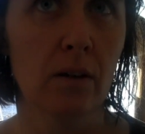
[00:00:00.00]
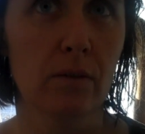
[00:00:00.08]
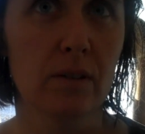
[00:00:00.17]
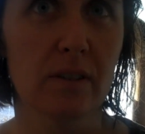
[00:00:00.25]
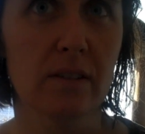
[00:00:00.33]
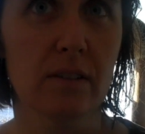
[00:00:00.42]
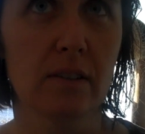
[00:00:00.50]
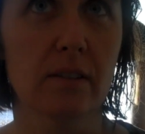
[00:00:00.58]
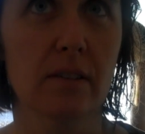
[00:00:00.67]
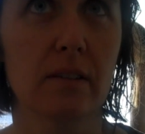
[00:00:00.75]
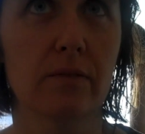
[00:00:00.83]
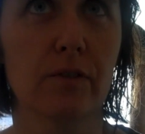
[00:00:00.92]

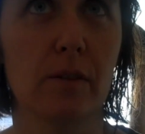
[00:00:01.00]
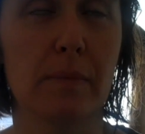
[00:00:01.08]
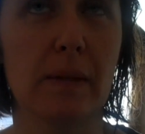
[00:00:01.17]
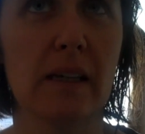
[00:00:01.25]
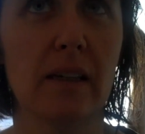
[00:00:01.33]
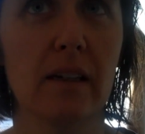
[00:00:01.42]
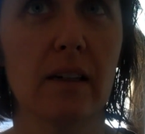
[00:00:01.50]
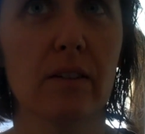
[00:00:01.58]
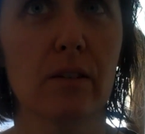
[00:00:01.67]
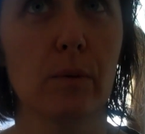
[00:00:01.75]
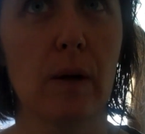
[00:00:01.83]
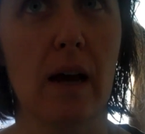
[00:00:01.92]
resistance for me
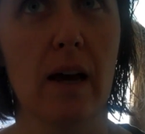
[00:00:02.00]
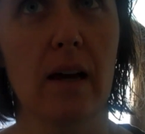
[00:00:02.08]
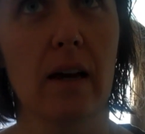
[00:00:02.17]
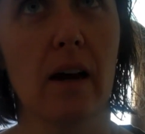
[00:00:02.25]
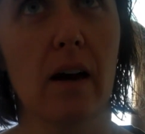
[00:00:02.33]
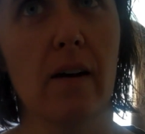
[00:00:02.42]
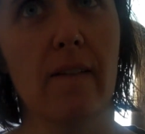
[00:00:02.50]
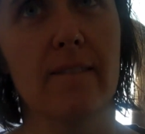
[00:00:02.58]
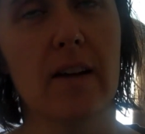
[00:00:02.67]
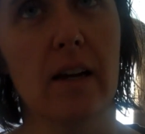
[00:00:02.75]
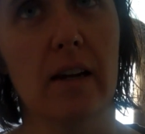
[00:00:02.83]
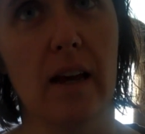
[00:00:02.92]
is a way
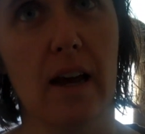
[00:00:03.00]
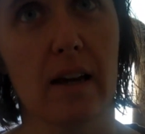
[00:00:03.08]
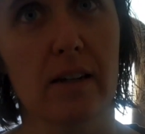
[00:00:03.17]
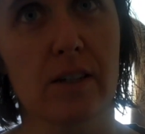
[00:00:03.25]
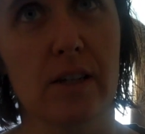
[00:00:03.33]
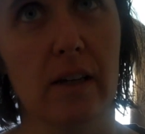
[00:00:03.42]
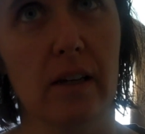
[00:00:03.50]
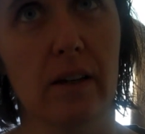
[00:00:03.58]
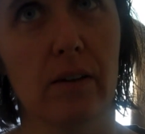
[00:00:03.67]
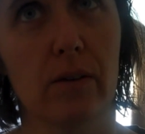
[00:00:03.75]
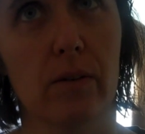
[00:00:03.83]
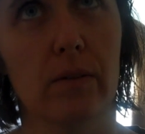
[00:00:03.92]
of
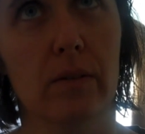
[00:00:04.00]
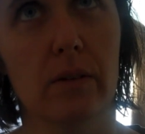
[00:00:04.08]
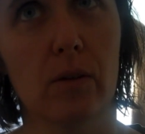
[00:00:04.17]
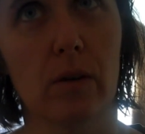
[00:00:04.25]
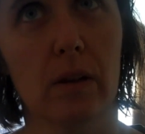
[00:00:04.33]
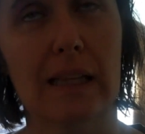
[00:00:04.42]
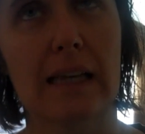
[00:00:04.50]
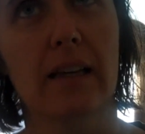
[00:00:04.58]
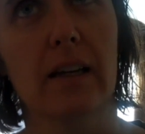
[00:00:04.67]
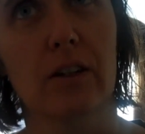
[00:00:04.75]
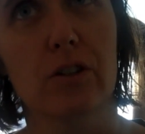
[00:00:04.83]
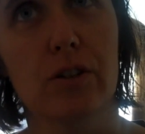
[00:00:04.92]
enacting or
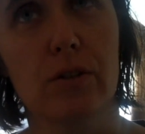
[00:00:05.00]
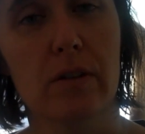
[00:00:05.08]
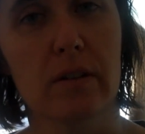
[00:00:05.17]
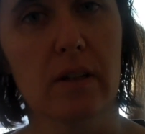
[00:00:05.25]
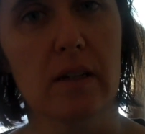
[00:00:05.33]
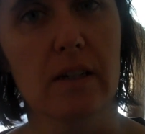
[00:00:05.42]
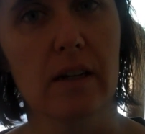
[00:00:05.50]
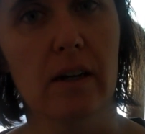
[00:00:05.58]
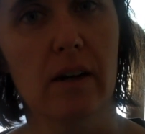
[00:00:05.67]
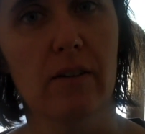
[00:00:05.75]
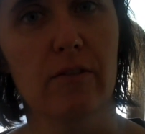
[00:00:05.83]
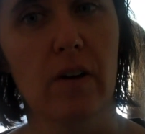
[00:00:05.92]
linking to this idea
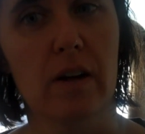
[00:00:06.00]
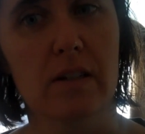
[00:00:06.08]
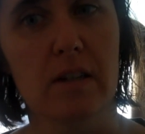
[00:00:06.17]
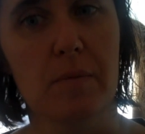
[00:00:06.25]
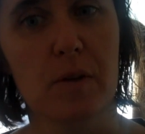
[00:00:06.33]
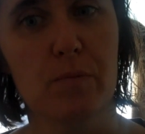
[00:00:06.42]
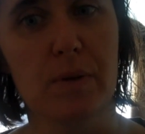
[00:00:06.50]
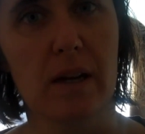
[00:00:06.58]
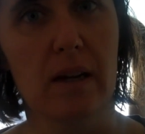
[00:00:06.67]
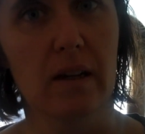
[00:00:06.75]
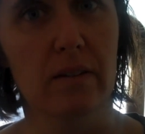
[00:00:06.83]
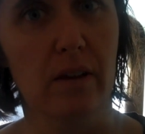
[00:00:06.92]
of
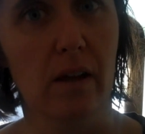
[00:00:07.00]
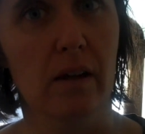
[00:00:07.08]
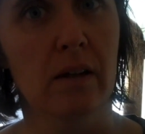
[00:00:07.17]
WPA as